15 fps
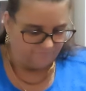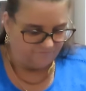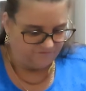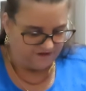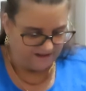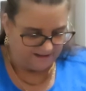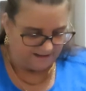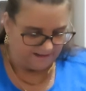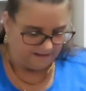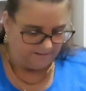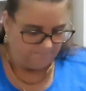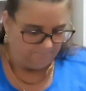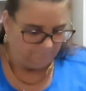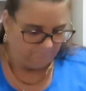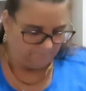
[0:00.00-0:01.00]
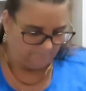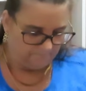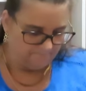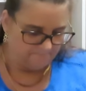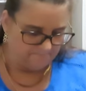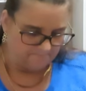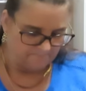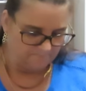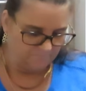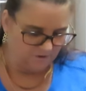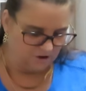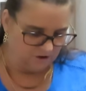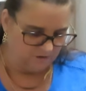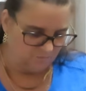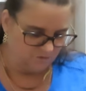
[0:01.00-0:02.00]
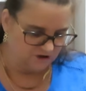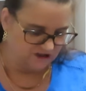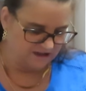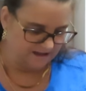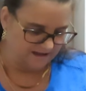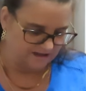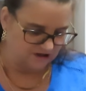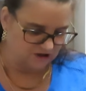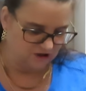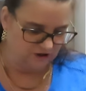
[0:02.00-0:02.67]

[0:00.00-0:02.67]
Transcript: Then, mm, couldn't resist.